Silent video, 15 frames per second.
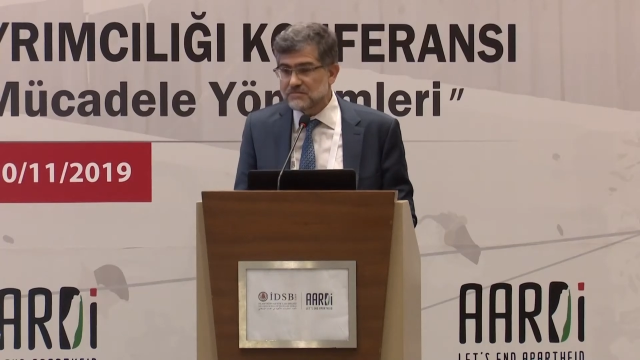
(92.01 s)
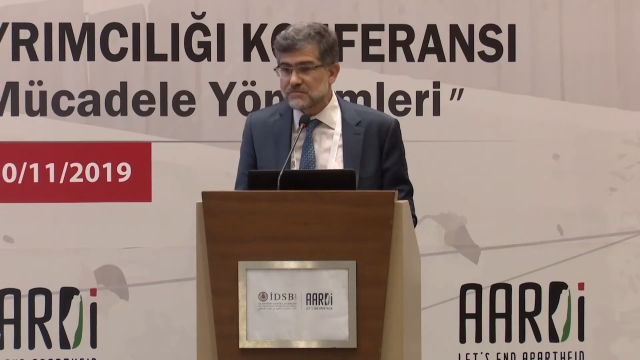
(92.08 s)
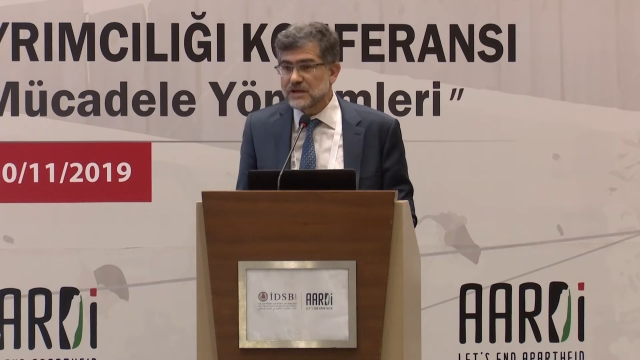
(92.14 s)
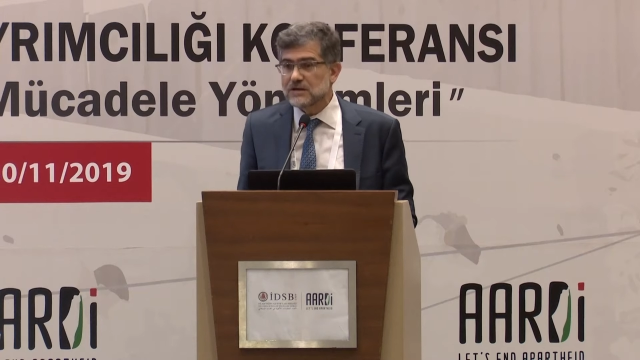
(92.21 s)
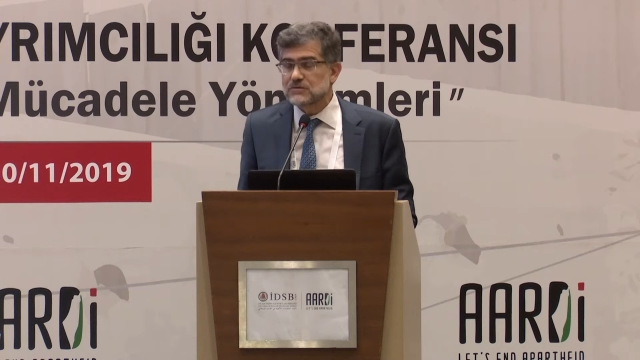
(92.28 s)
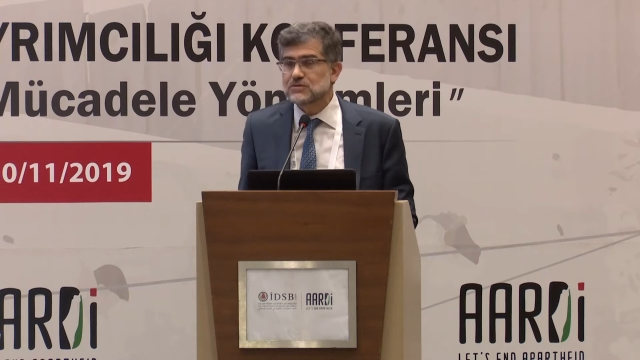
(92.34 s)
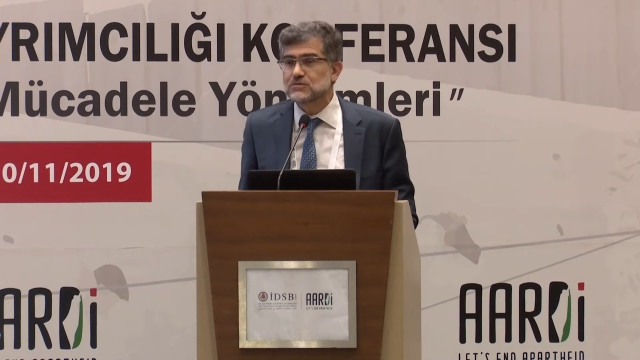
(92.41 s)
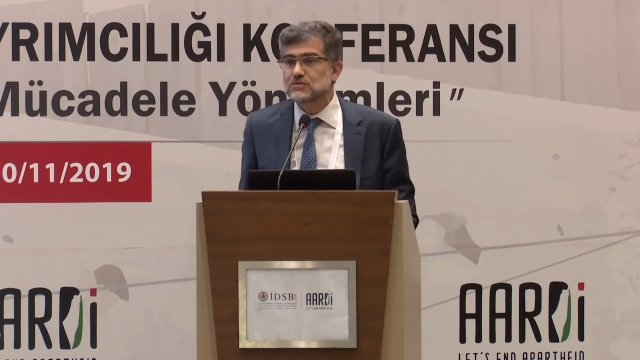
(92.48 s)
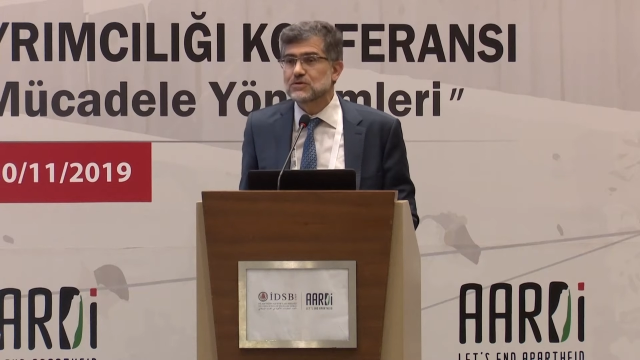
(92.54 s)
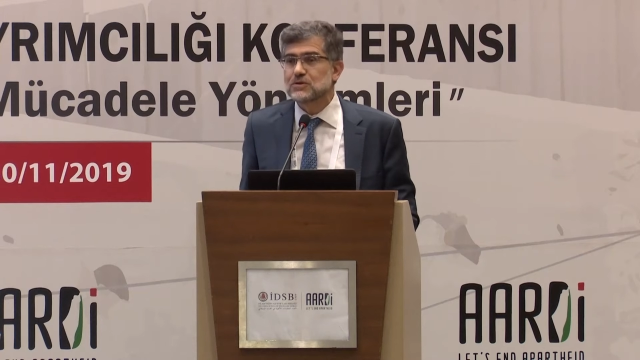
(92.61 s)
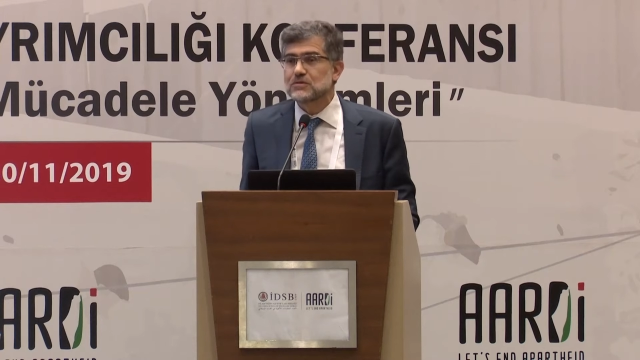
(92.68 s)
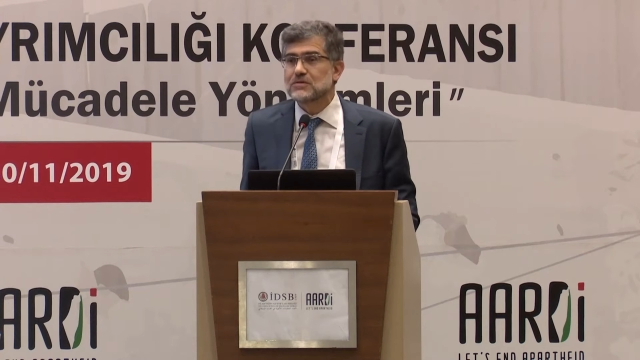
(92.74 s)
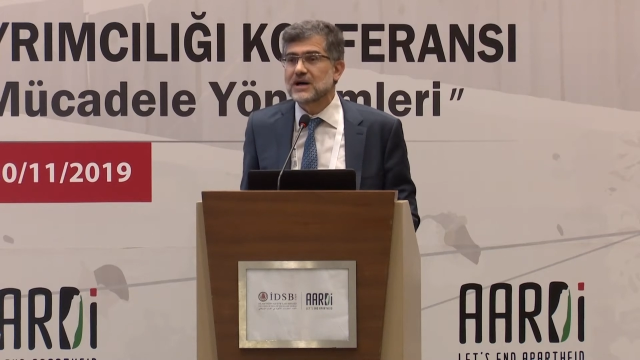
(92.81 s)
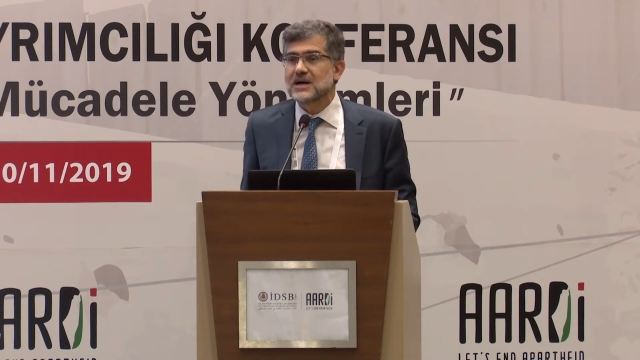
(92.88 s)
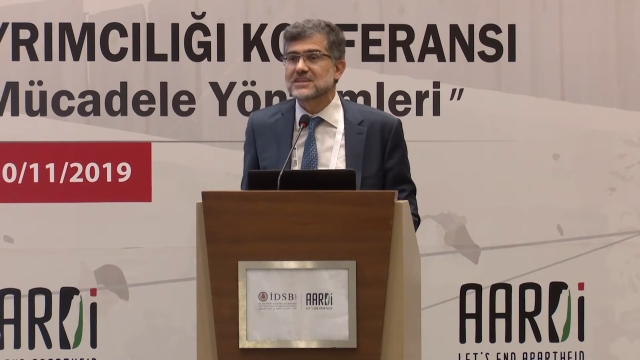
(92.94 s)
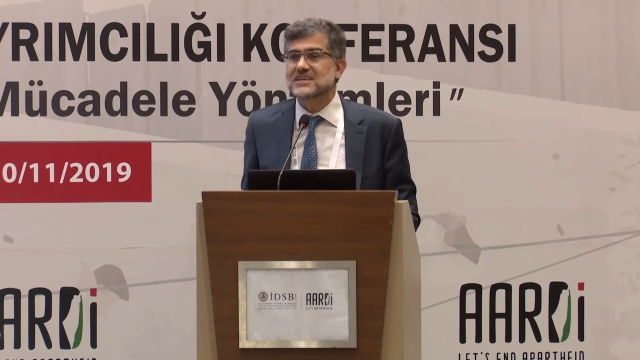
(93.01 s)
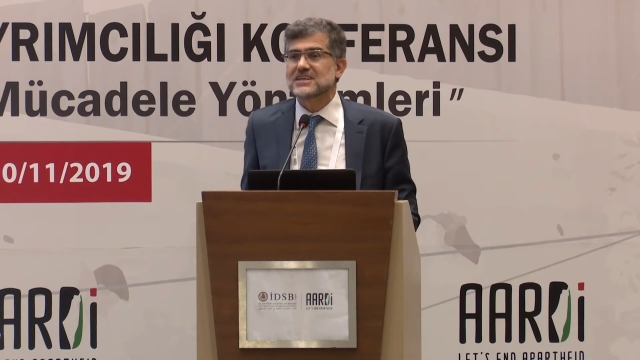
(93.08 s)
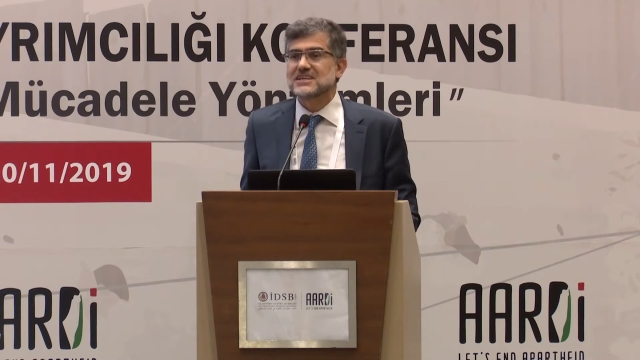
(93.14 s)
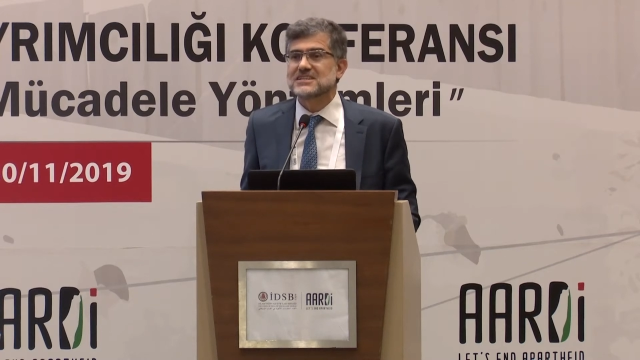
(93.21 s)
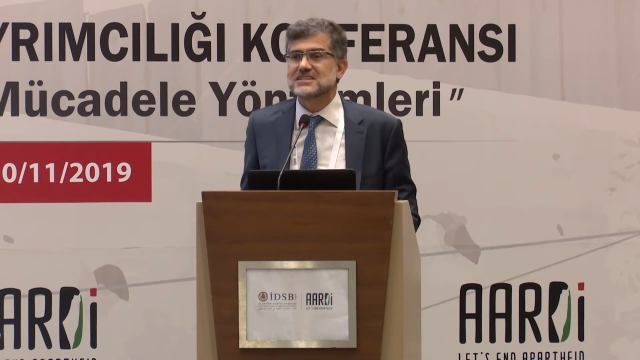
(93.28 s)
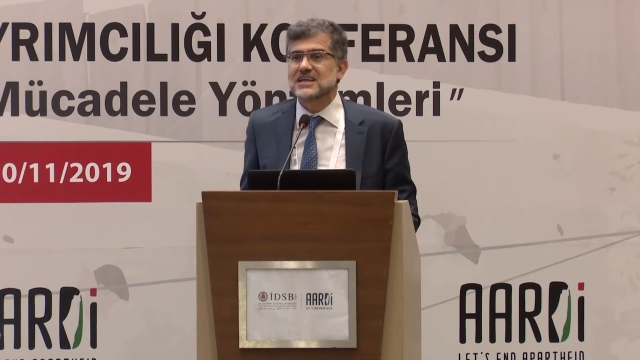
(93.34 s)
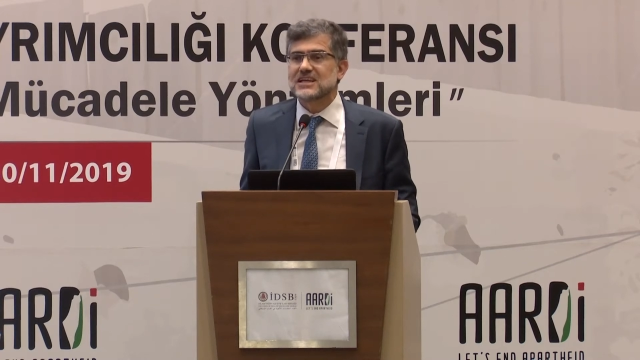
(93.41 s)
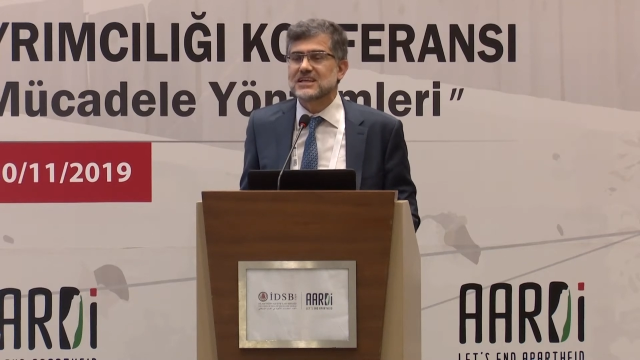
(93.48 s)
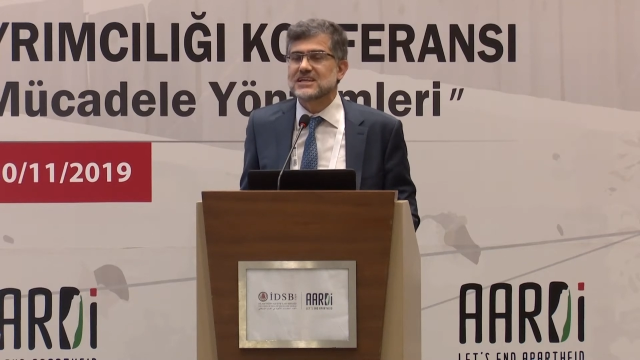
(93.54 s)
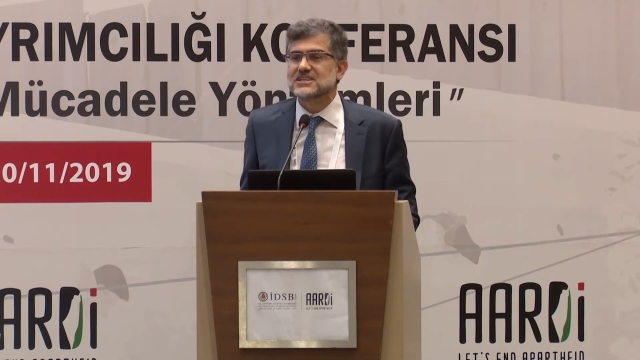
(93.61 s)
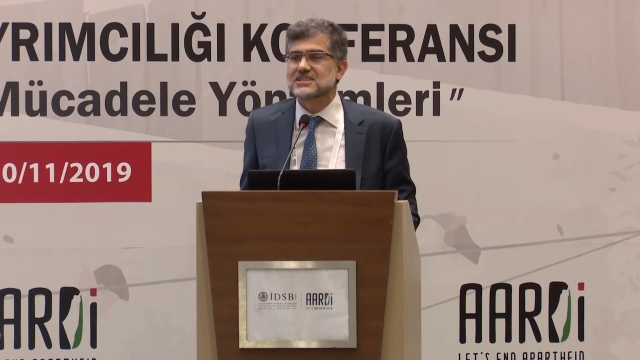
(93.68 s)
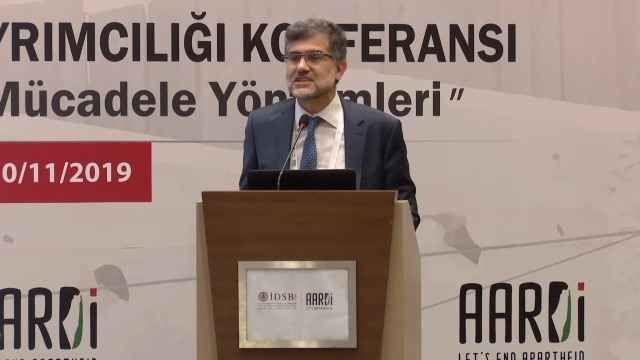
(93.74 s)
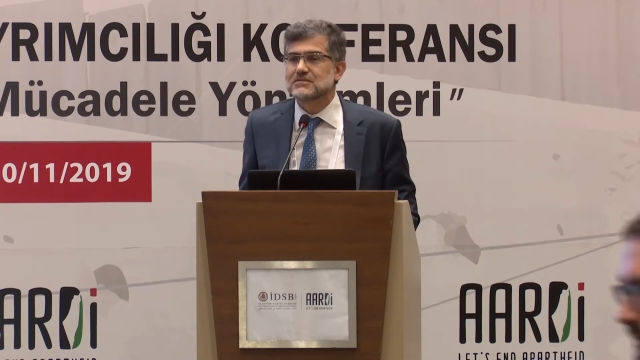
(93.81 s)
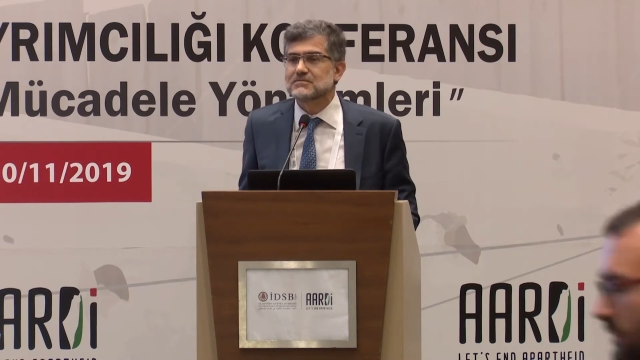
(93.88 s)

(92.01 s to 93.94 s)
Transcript: We will talk about that, but